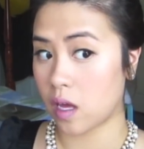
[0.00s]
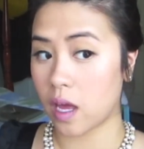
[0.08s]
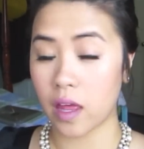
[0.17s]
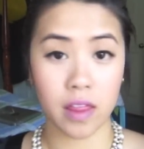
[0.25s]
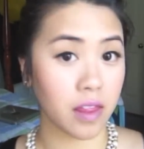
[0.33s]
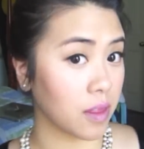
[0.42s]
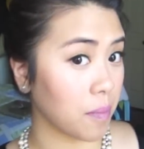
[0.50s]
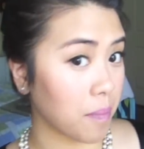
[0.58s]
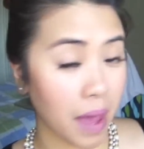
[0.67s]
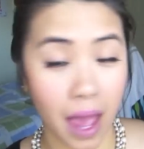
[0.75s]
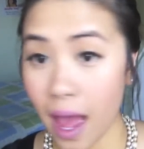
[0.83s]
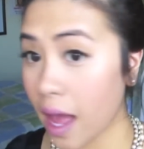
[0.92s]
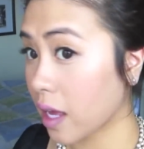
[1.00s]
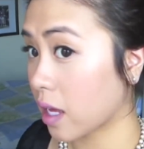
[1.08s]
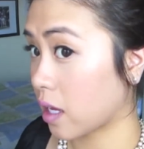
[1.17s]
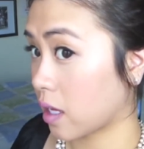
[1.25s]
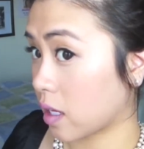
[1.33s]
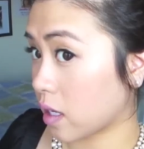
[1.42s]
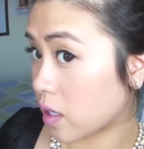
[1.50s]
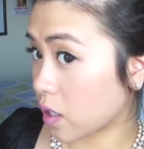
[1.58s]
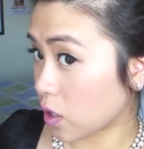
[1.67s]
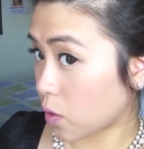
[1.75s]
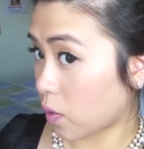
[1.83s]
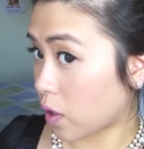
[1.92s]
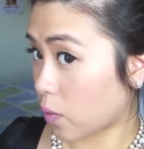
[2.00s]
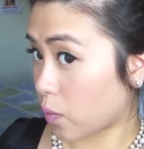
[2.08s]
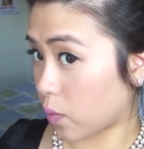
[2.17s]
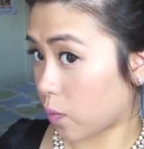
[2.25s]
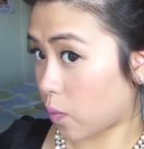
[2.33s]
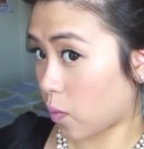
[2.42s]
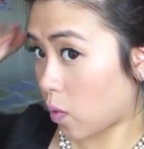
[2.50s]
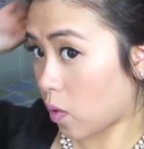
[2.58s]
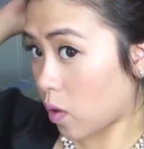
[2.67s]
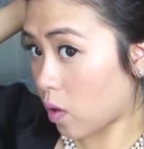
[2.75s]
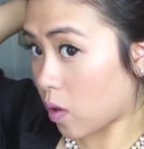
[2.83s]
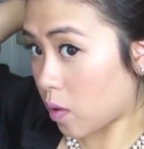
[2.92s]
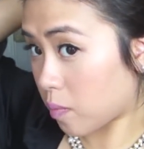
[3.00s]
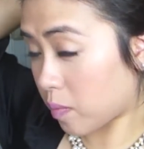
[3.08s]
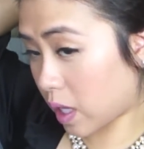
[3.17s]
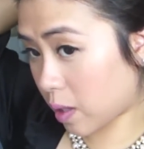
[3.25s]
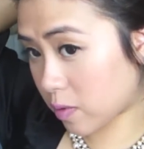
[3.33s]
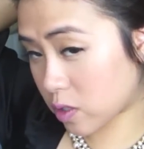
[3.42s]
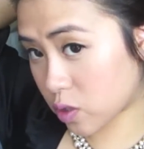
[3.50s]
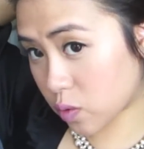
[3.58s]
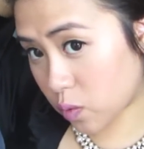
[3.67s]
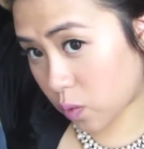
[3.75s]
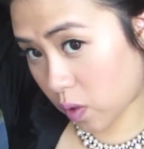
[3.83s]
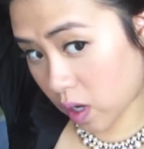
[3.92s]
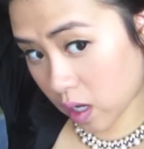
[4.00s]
And then the back, you want to be able to